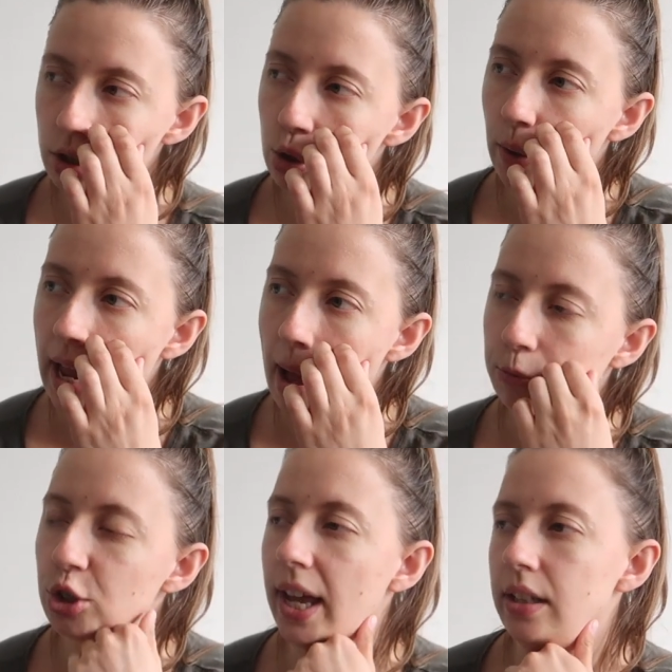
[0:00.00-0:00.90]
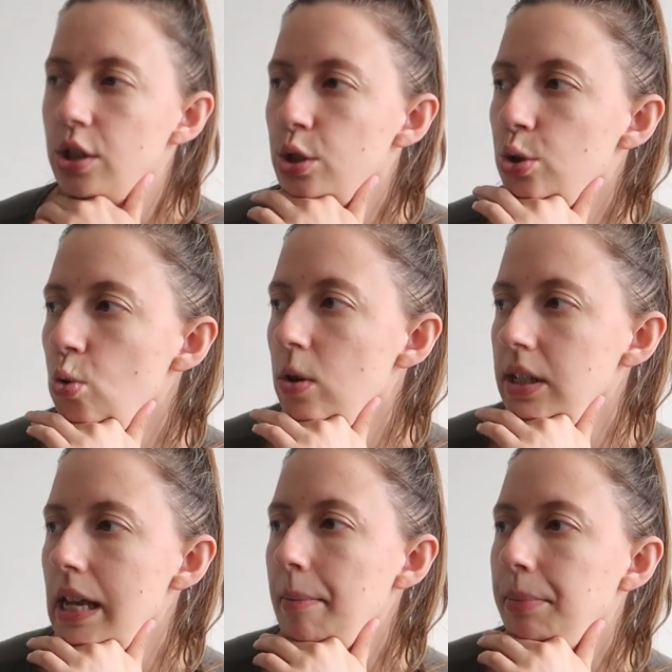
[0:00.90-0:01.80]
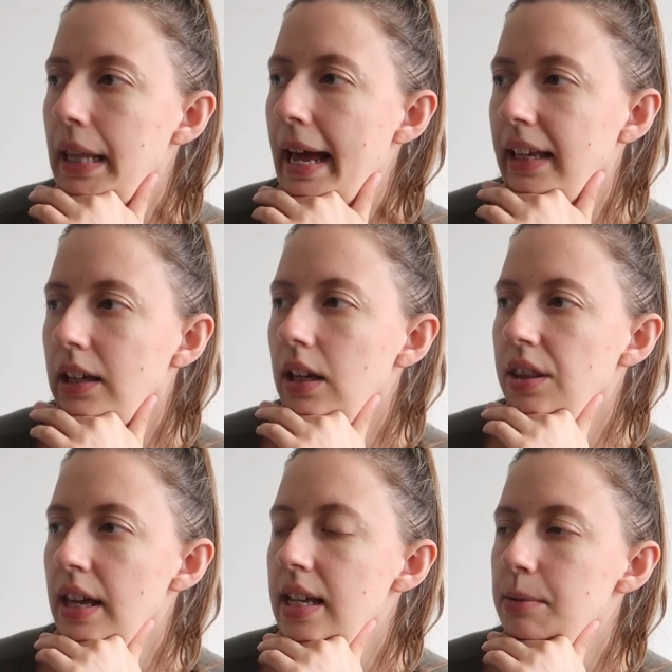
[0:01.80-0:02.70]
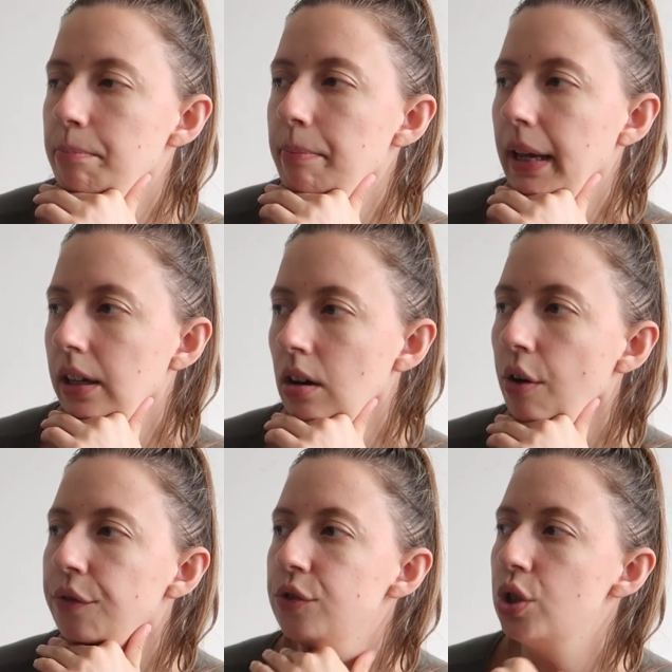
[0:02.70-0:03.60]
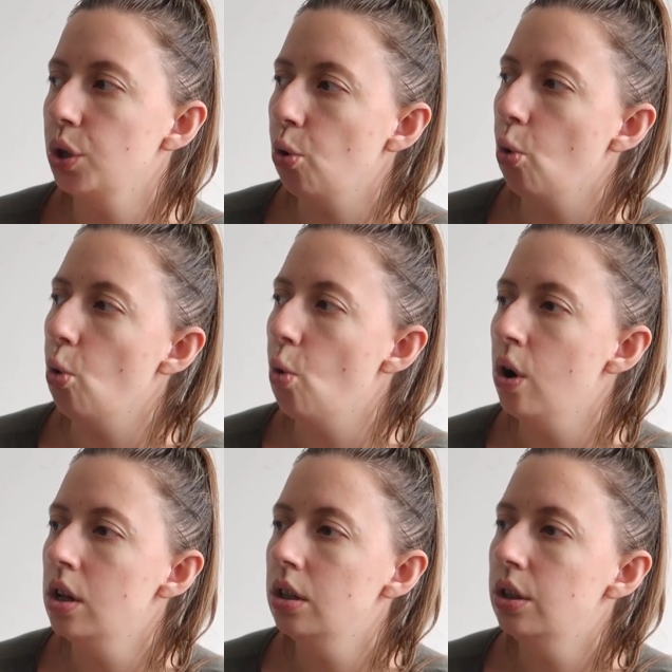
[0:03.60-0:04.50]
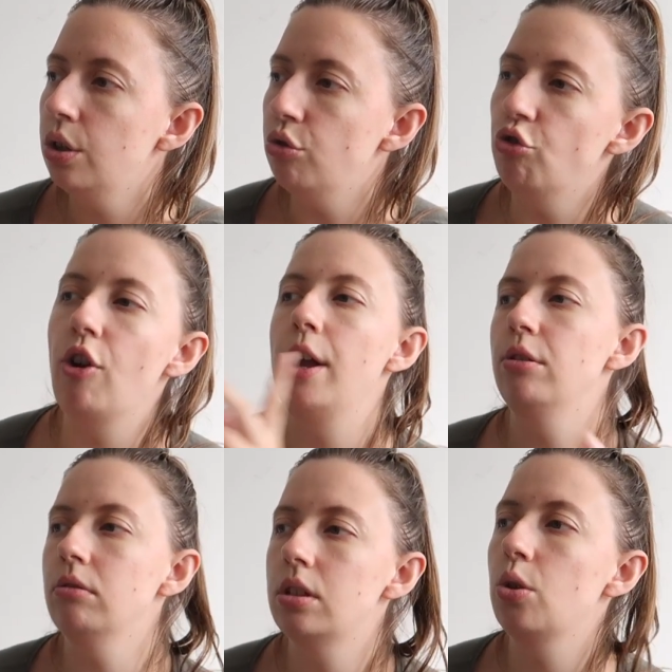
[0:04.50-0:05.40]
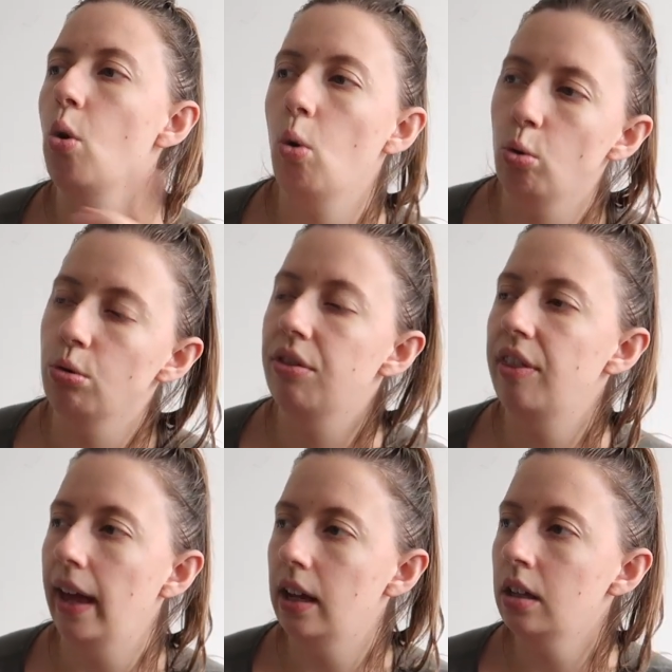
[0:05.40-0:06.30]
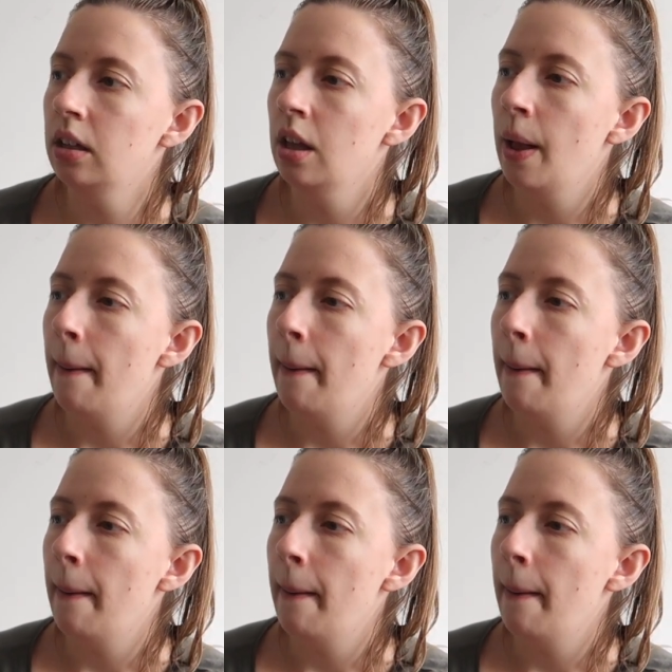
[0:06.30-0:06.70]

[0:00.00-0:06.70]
So I am trying to source a blanket that is big enough to go round the whole thing.